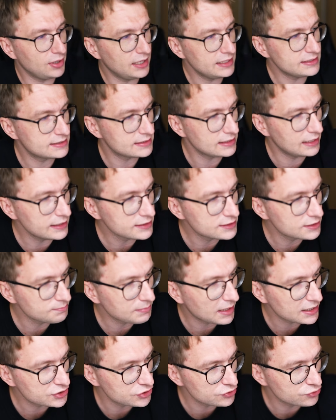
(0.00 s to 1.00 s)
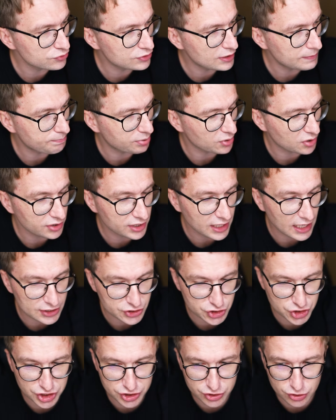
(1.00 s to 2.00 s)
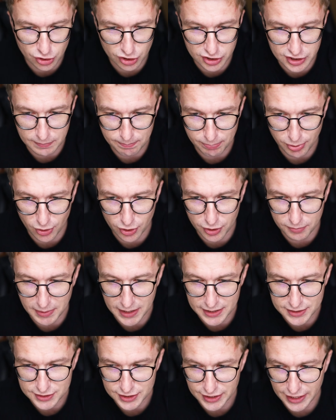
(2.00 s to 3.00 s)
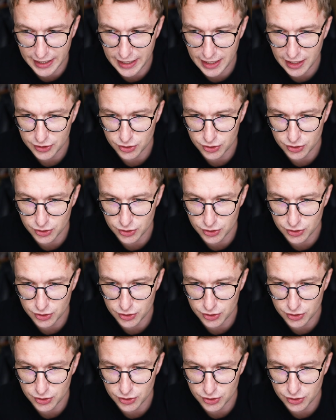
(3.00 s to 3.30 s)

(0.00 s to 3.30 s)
let's imagine you deploy a shitcoin deployment, yeah?